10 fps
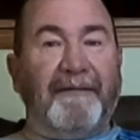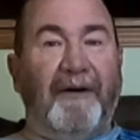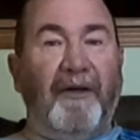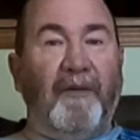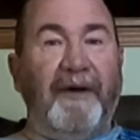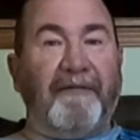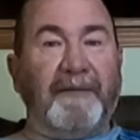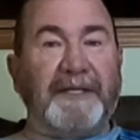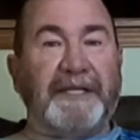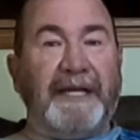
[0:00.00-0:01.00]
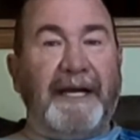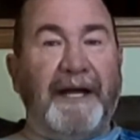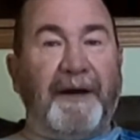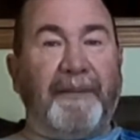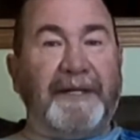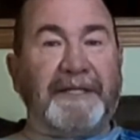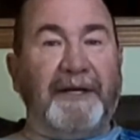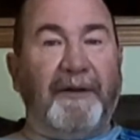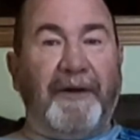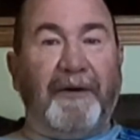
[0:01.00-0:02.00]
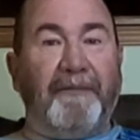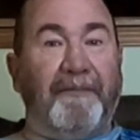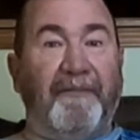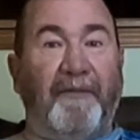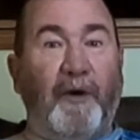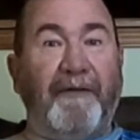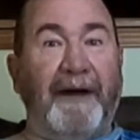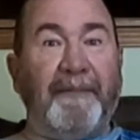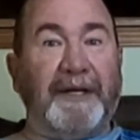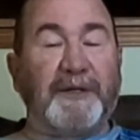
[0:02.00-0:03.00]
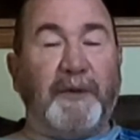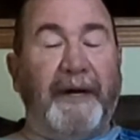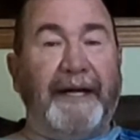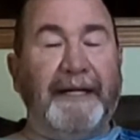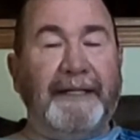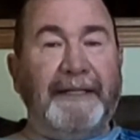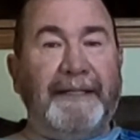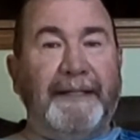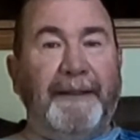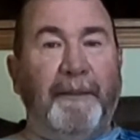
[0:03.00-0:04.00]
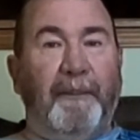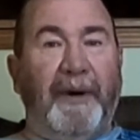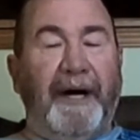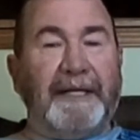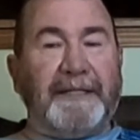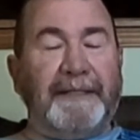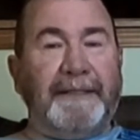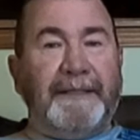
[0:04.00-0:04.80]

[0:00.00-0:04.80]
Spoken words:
all the way from the city down to Pleasant Hill, 45 minutes away, but